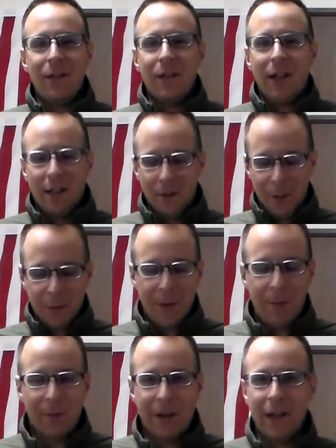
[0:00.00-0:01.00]
vision, I know most
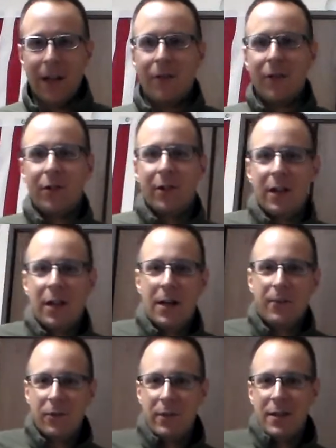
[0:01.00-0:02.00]
people running night vision are going to
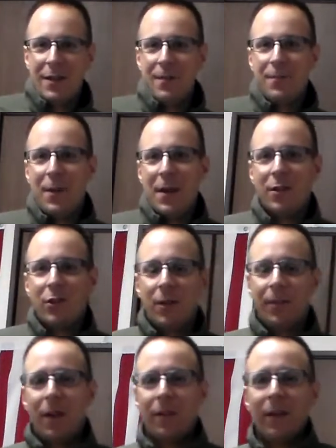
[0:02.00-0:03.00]
opt for the base
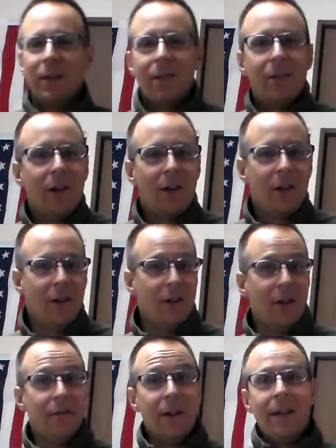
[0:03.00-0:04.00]
jump helmet because it's
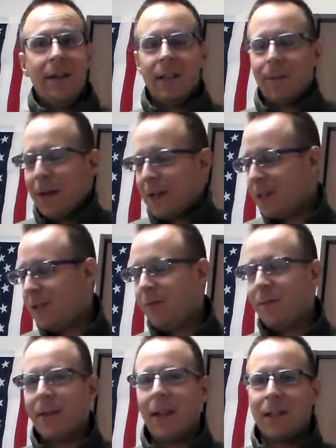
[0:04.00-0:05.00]
already
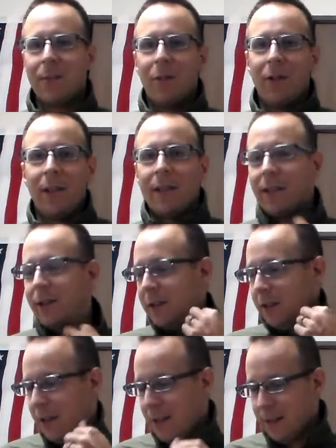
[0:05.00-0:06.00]
expensive, but that's more or less
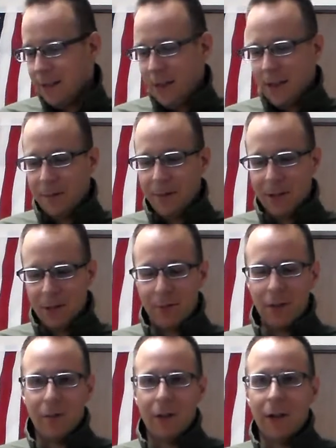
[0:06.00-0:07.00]
all they need. But this
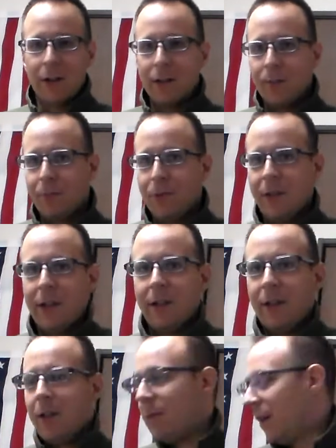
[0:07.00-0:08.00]
one works
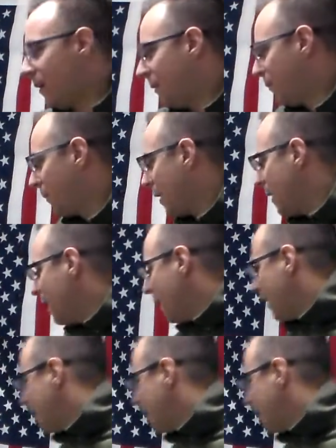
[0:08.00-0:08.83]
particularly well. In